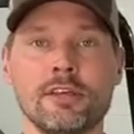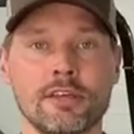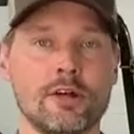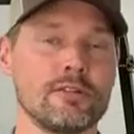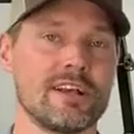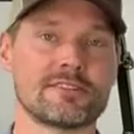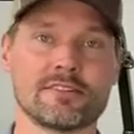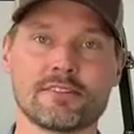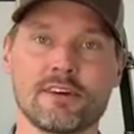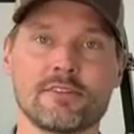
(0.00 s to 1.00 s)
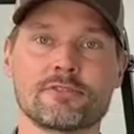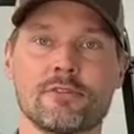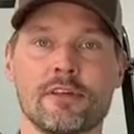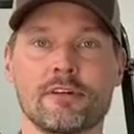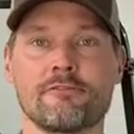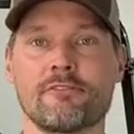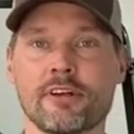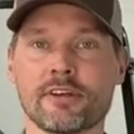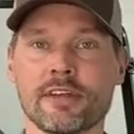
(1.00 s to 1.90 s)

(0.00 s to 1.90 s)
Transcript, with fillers: you know, less than 10 or so that are very